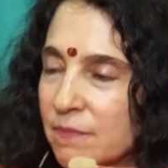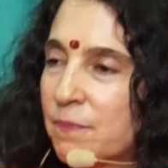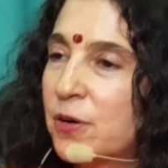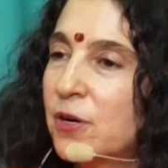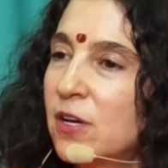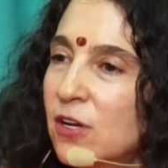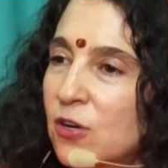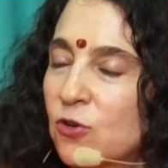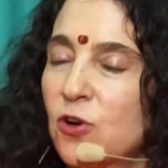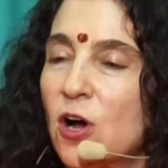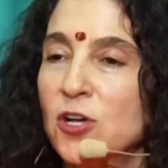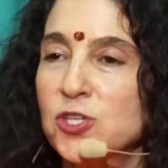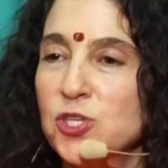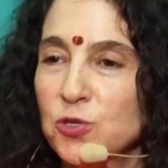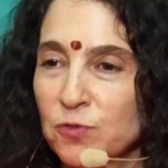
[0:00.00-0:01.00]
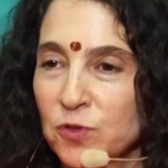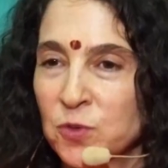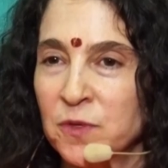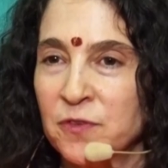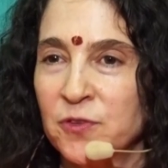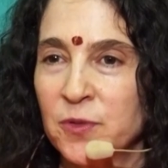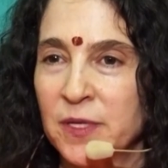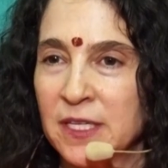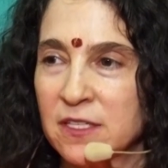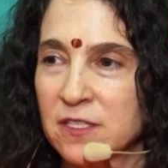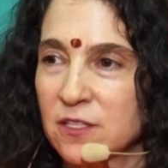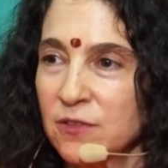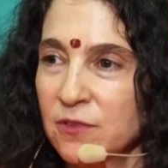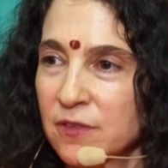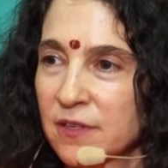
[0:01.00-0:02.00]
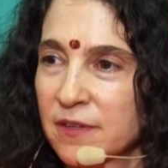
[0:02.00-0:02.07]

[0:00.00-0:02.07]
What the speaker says: Put it across the room if you need to.